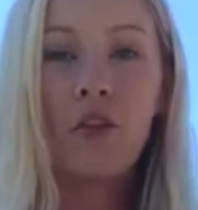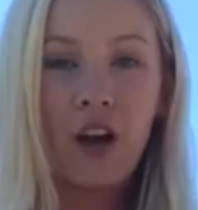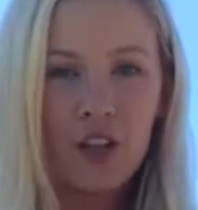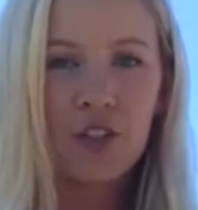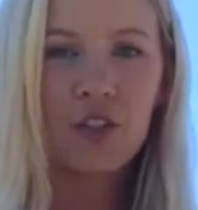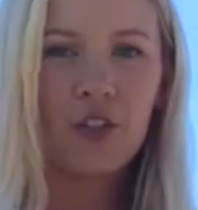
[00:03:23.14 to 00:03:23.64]

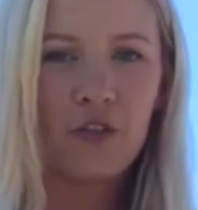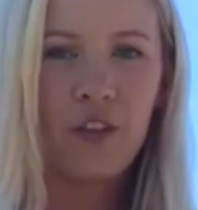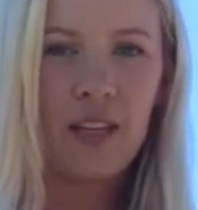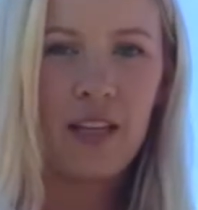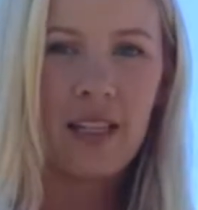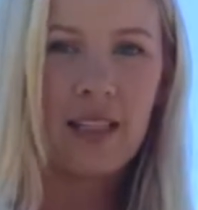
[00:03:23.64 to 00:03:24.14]
functional
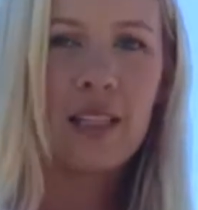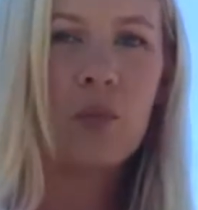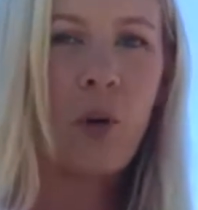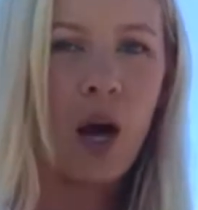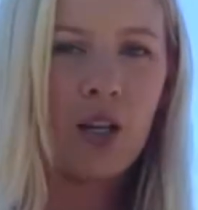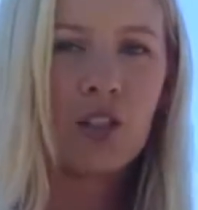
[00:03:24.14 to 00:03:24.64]
fitness
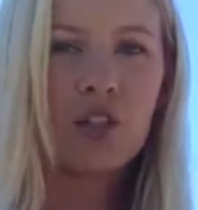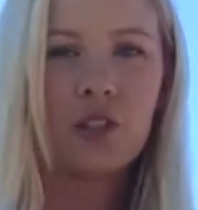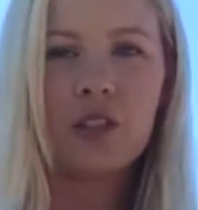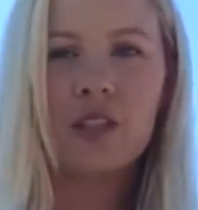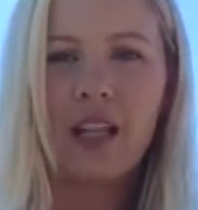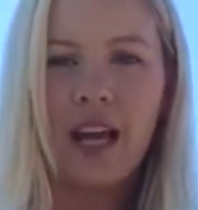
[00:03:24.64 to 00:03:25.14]
and posture
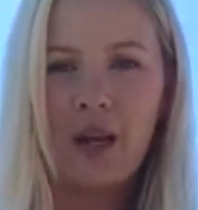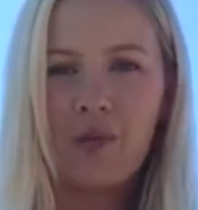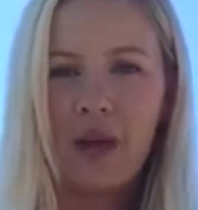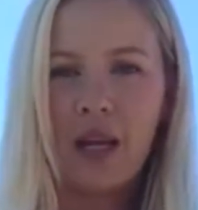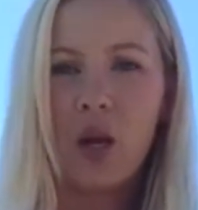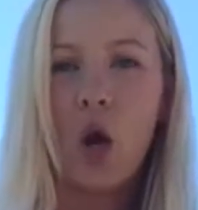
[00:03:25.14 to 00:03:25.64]
and
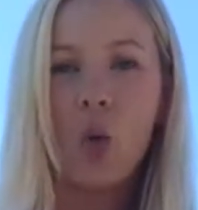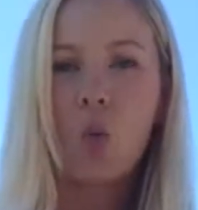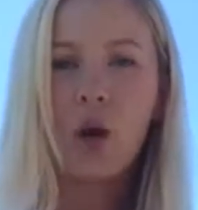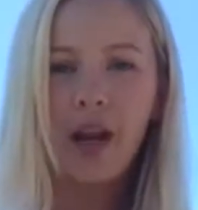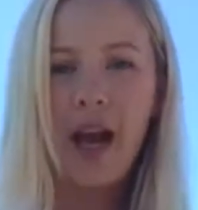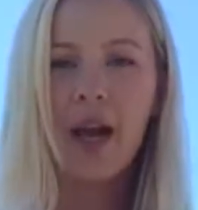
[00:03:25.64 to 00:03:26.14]
alignment,
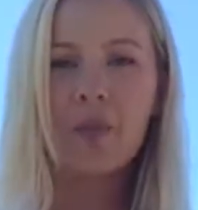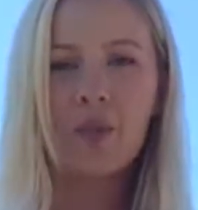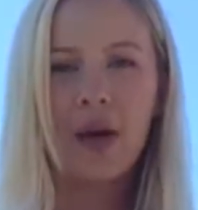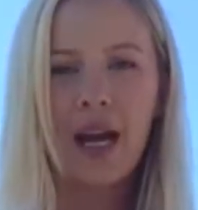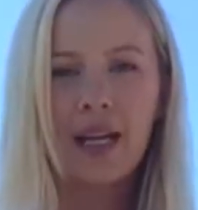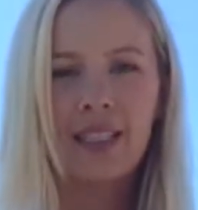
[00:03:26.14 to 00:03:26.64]
what I
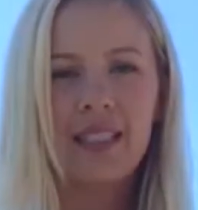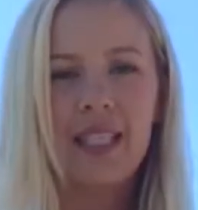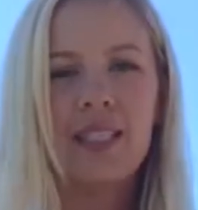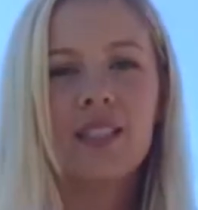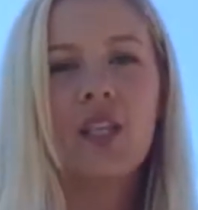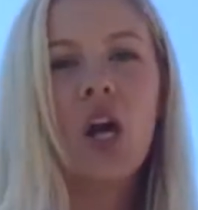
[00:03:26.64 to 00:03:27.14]

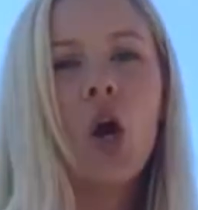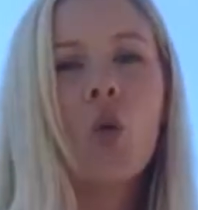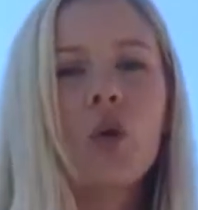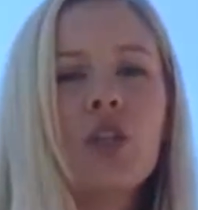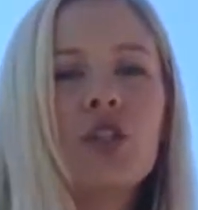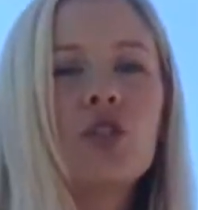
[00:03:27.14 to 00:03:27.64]
practice,
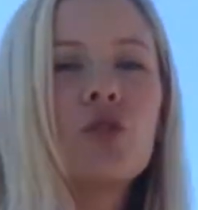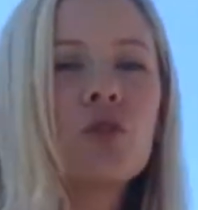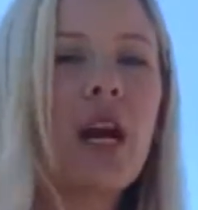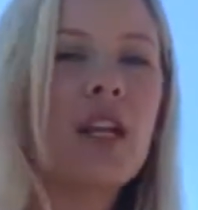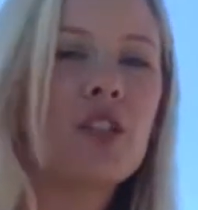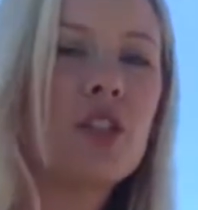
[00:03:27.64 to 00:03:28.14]
we
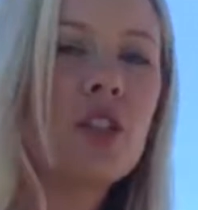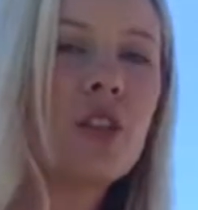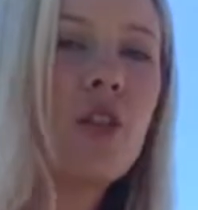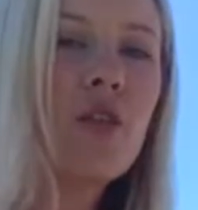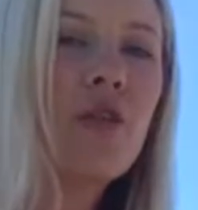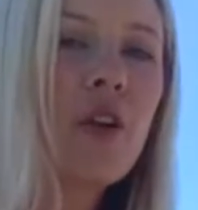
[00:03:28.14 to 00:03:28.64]
stretch
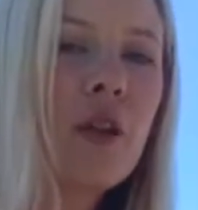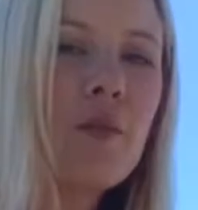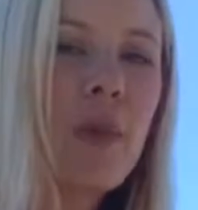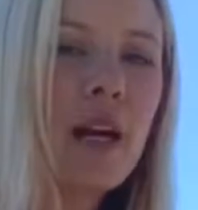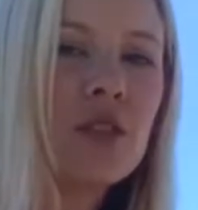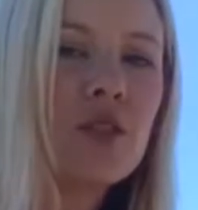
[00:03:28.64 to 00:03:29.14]
the
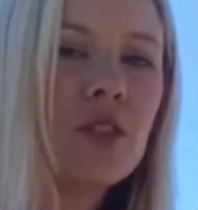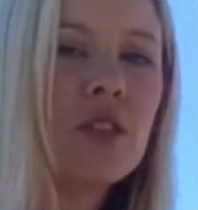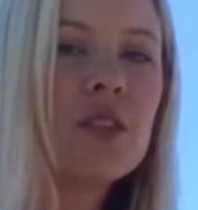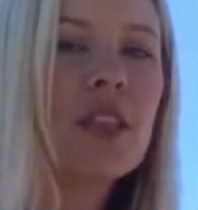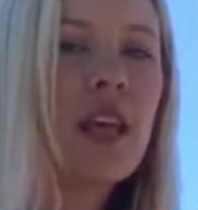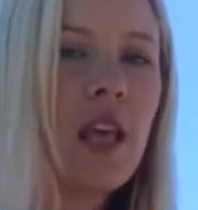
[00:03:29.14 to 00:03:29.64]
front
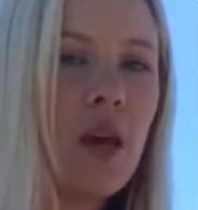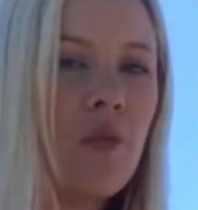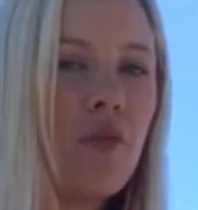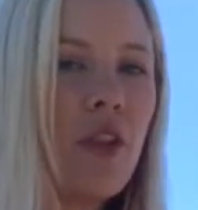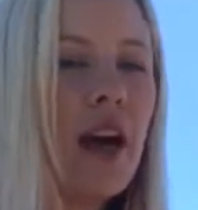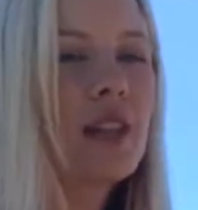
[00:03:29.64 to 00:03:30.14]
muscles, the hip
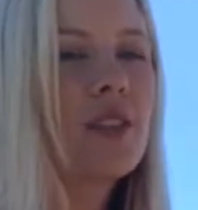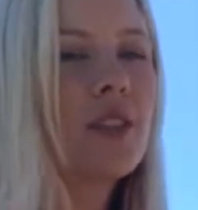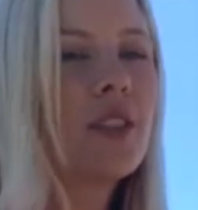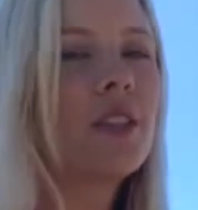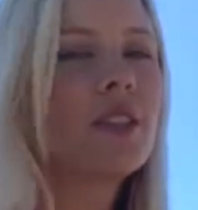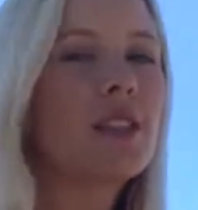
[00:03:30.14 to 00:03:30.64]

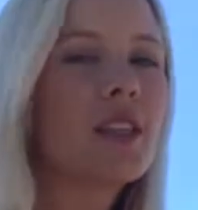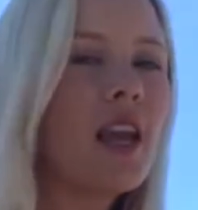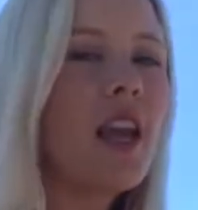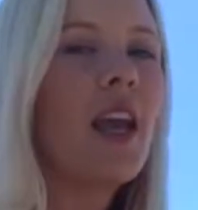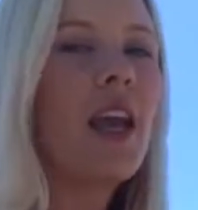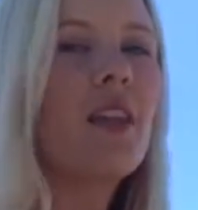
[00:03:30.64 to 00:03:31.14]
flexors
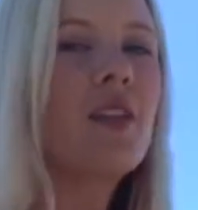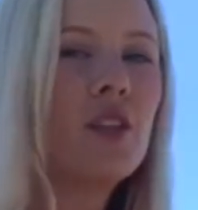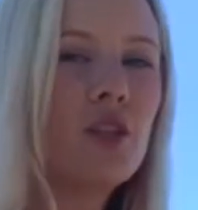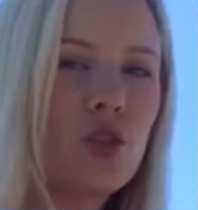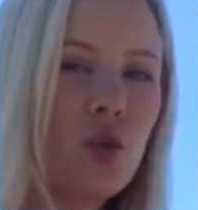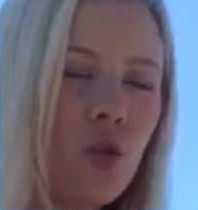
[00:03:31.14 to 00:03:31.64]
and
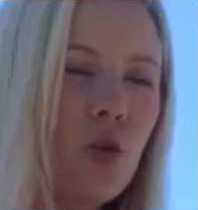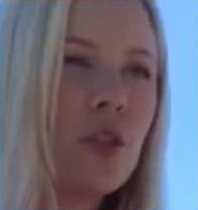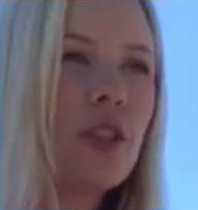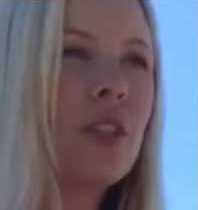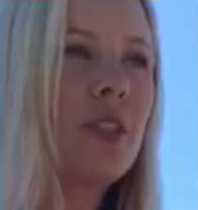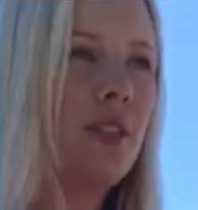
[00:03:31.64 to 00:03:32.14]
the
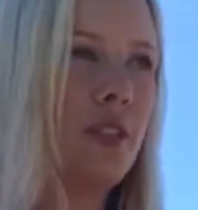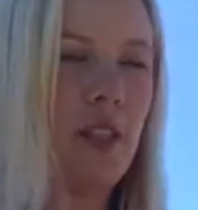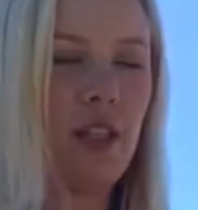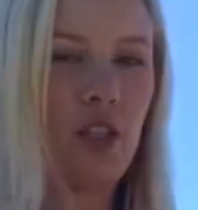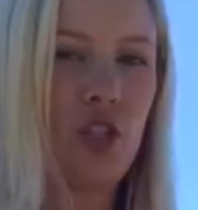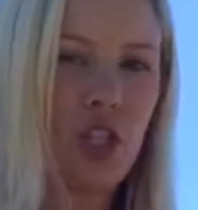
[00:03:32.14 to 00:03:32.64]
shoulders,
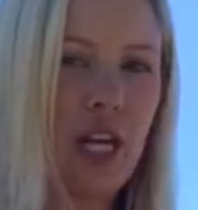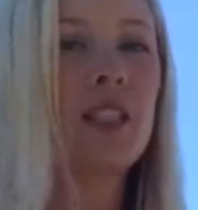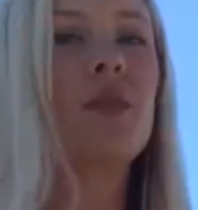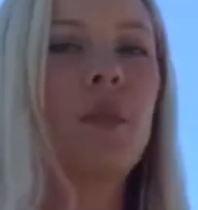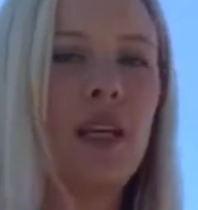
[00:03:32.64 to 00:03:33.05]
the chest